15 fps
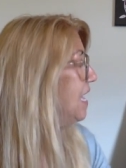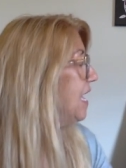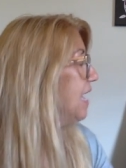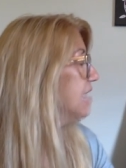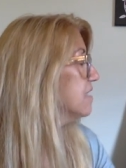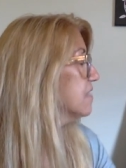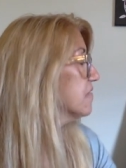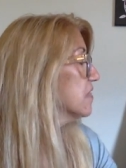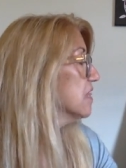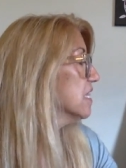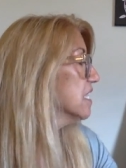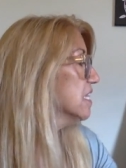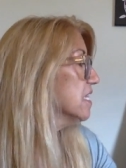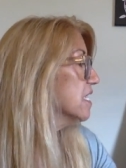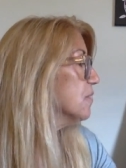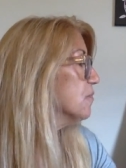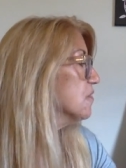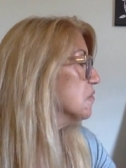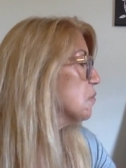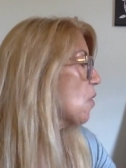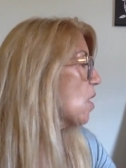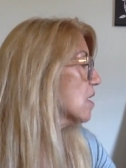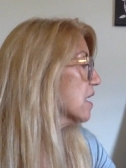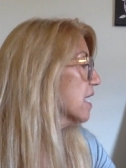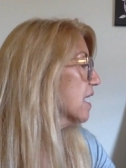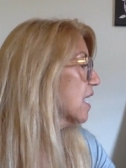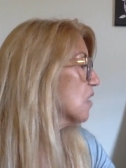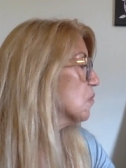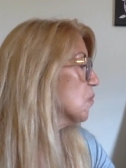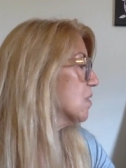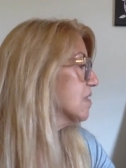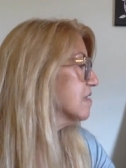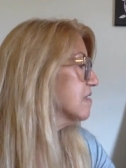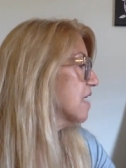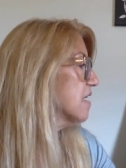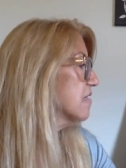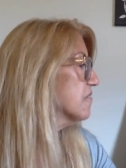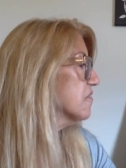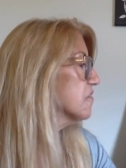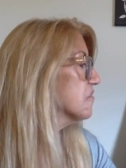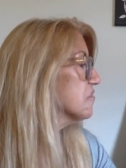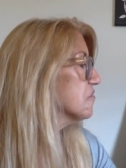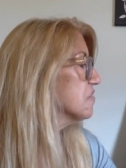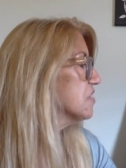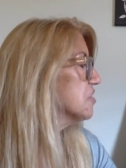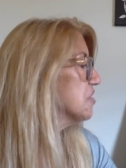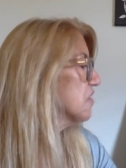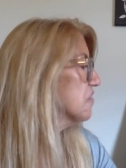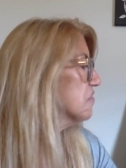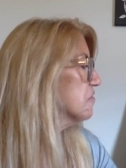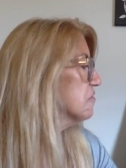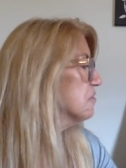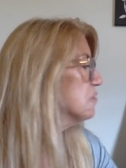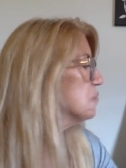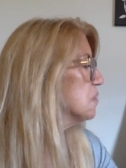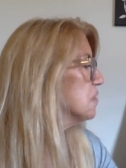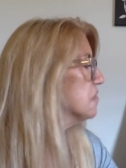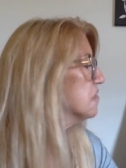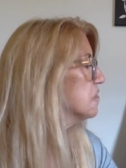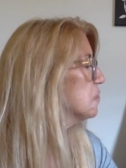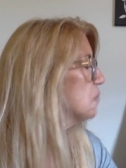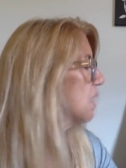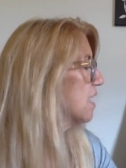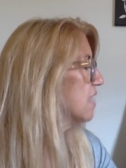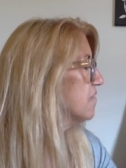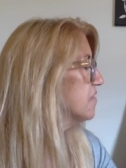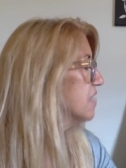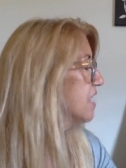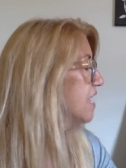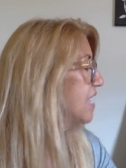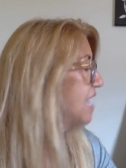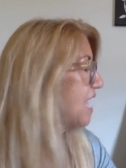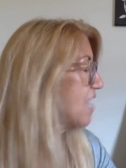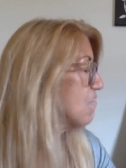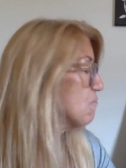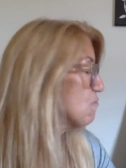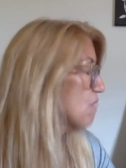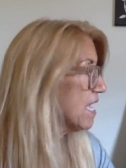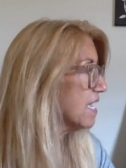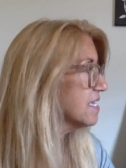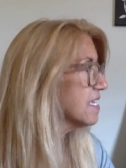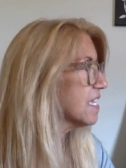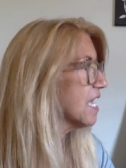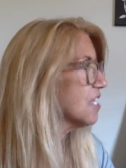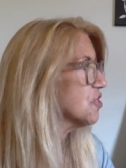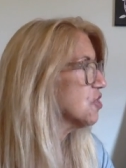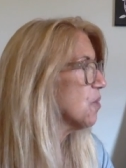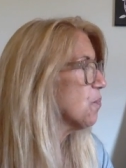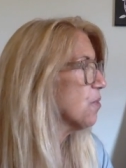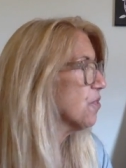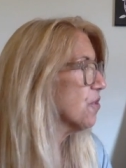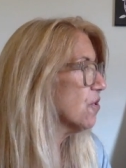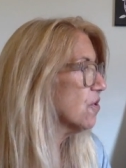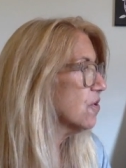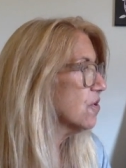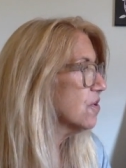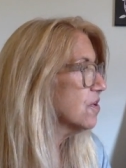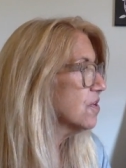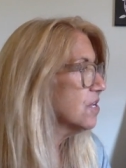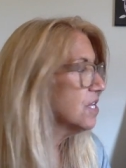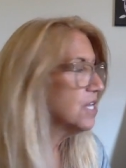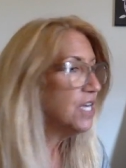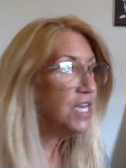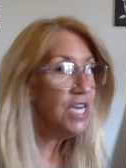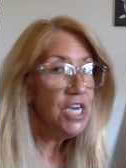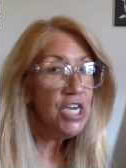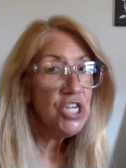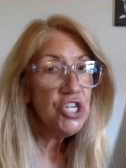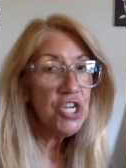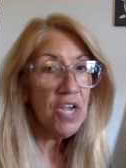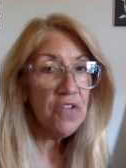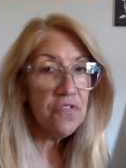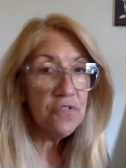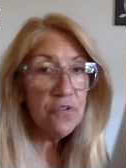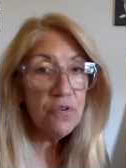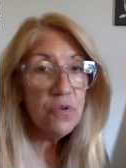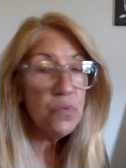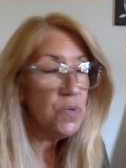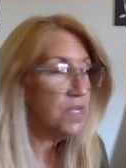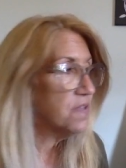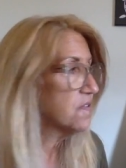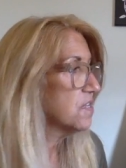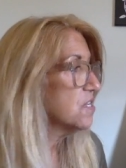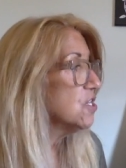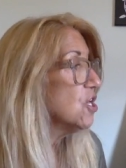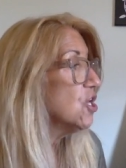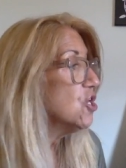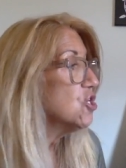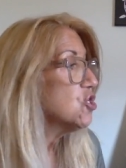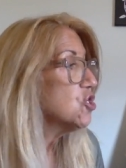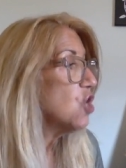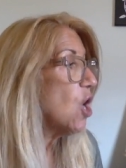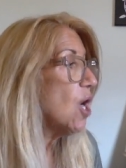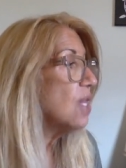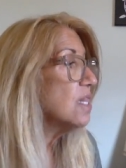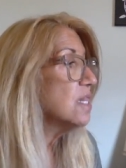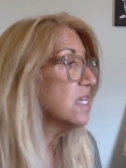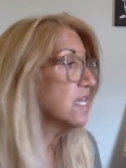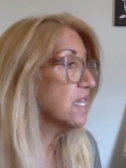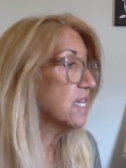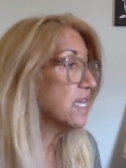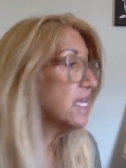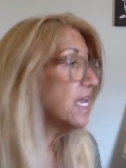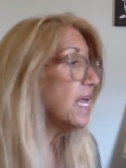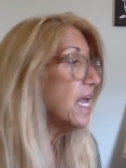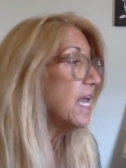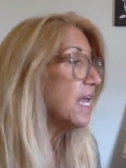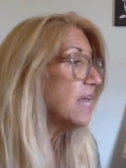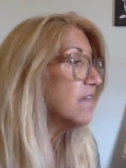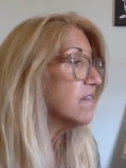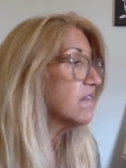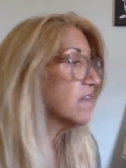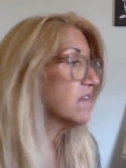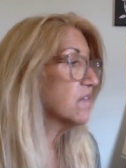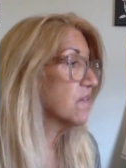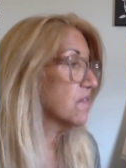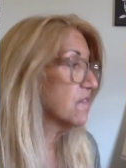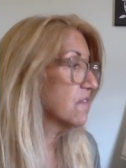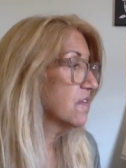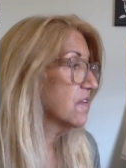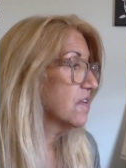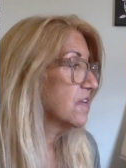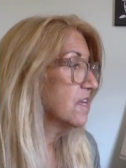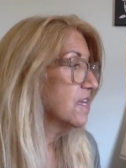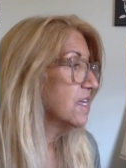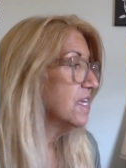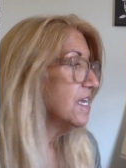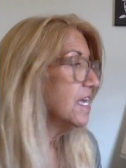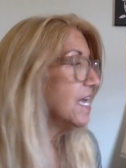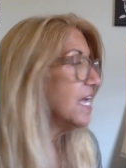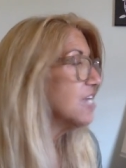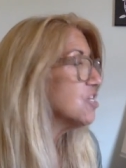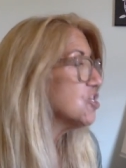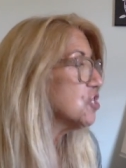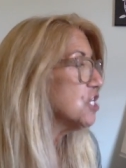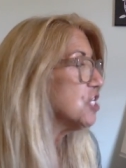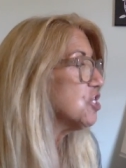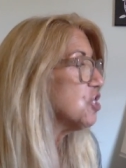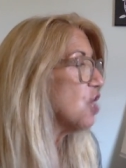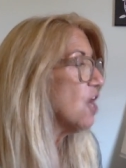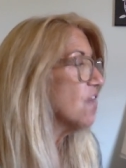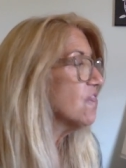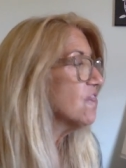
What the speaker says: And if Lily was walking on one side of the street, Chester and Wilson waved and ran to catch up with her. Chester and Wilson taught Lily hand signals, and she taught